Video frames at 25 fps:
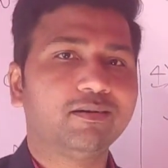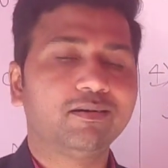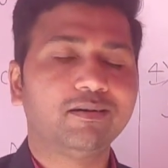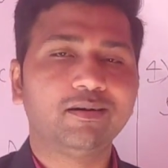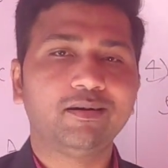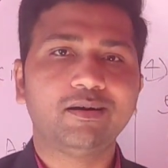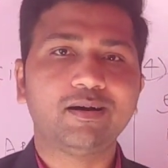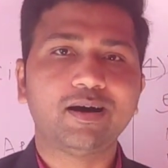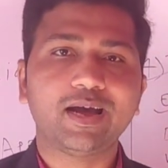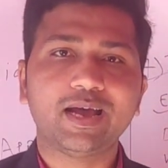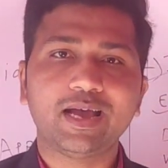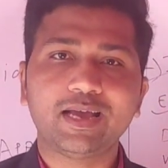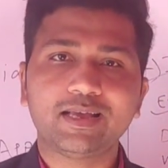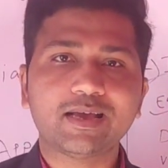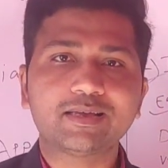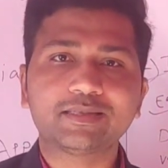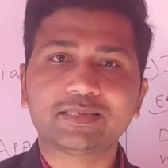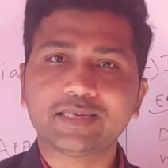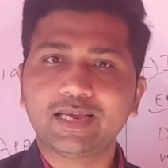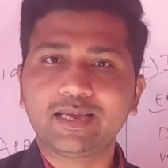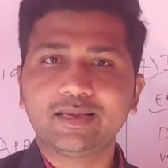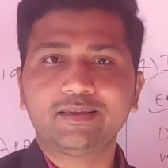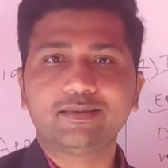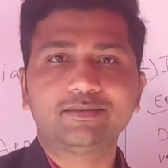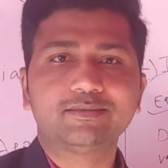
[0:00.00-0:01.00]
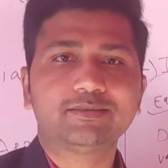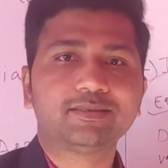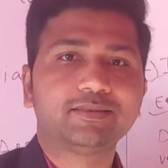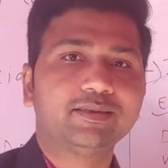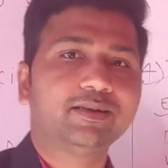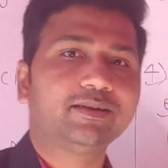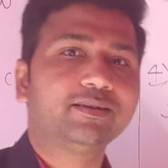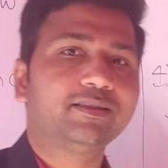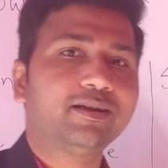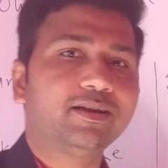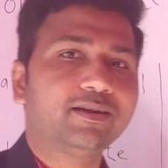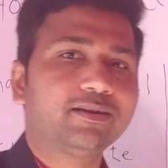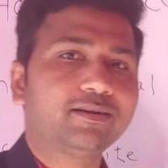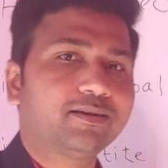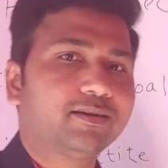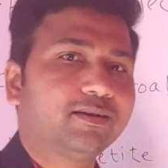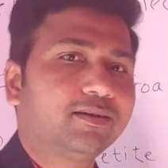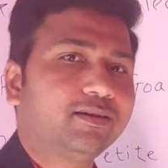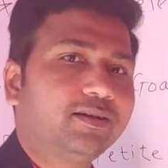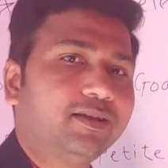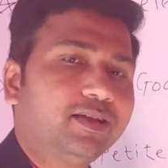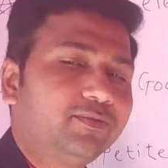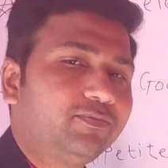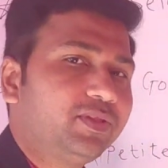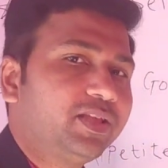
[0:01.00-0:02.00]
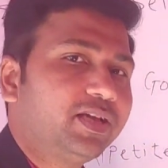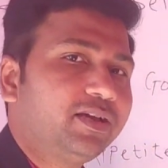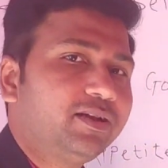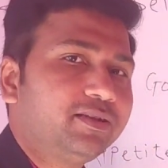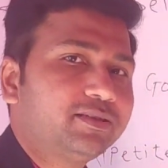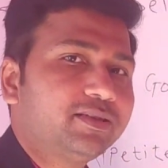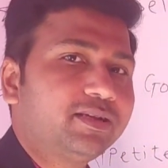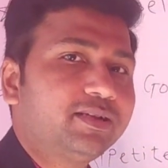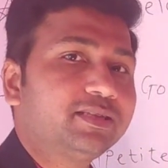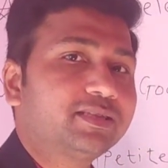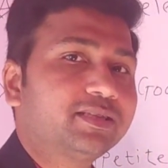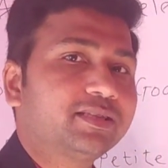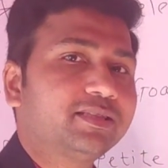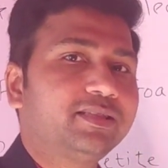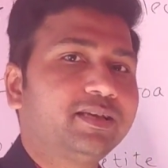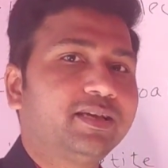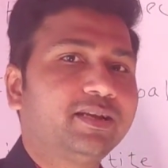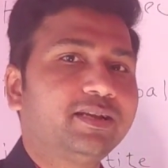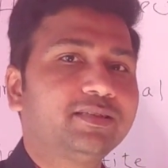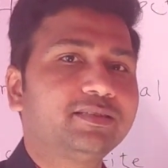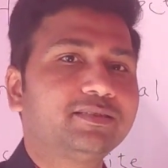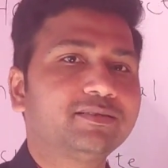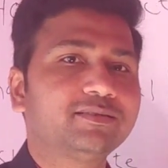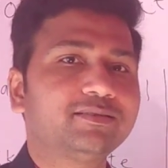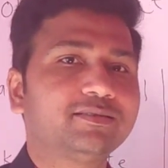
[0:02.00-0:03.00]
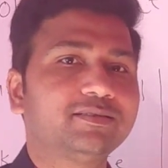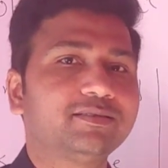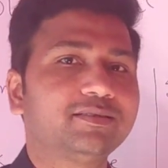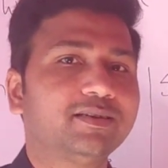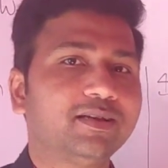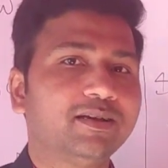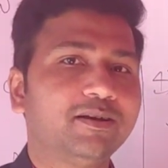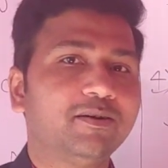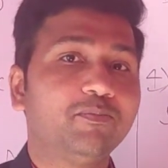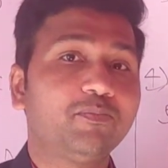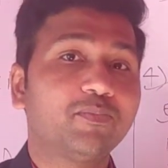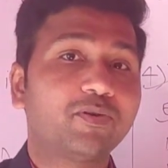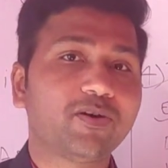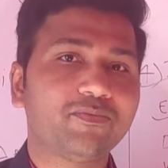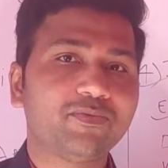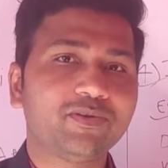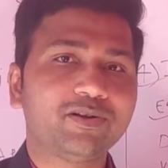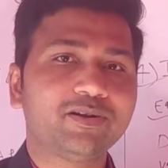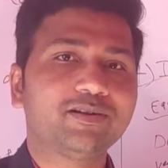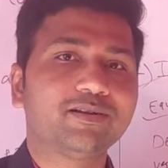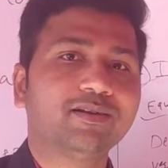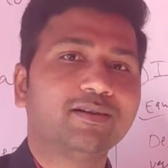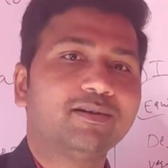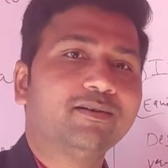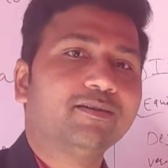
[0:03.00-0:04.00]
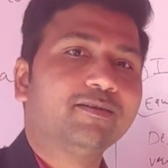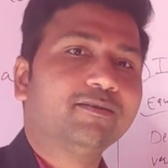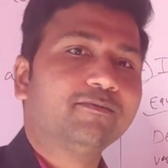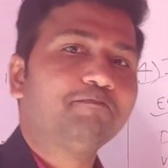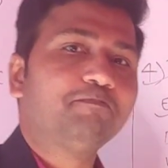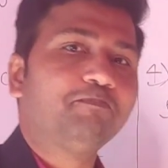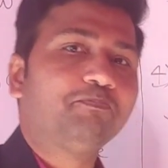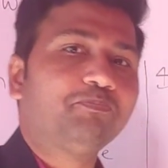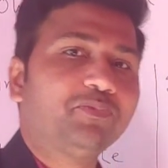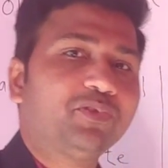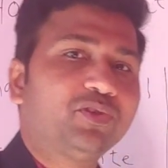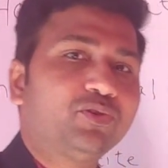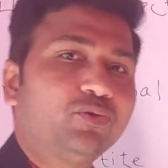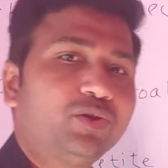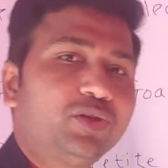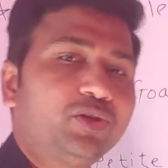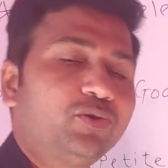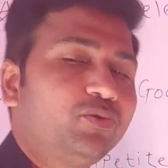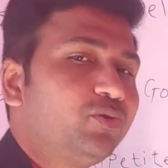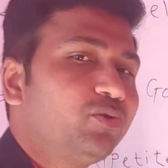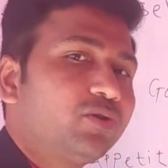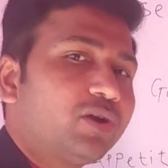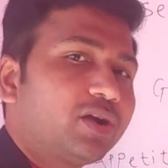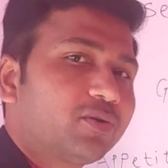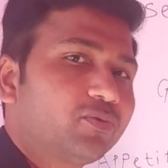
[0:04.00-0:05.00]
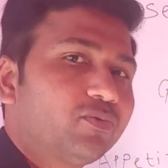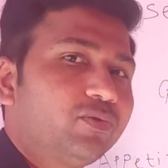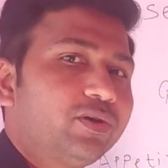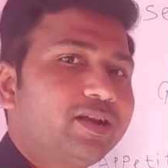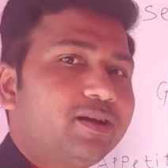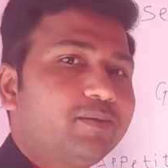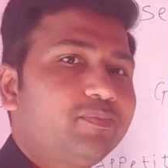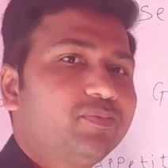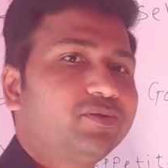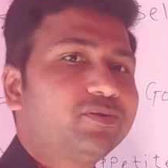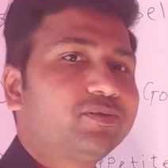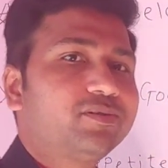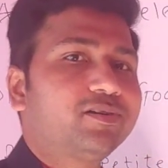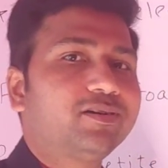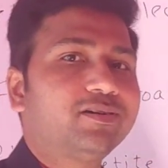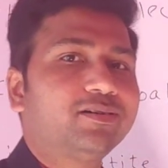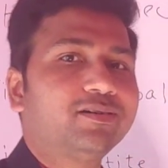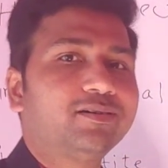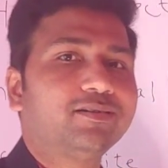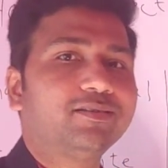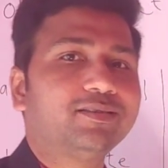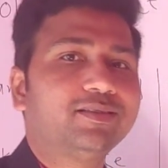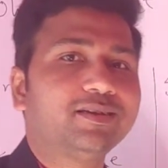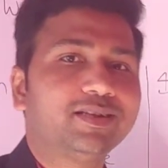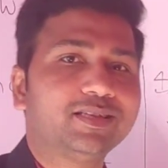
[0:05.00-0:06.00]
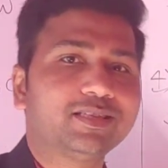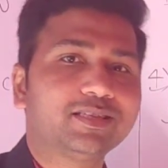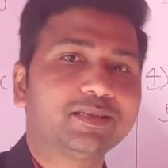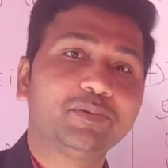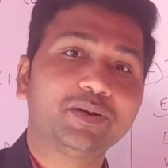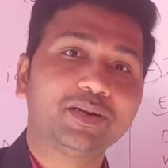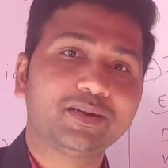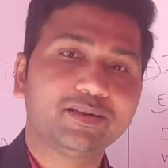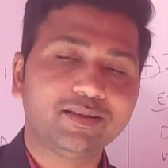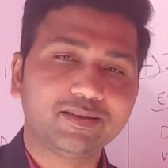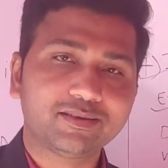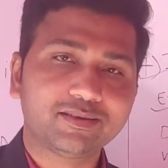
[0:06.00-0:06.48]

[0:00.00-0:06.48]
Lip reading: as I said that if there is a risk, there is a profit. So you do not worry about the risk, but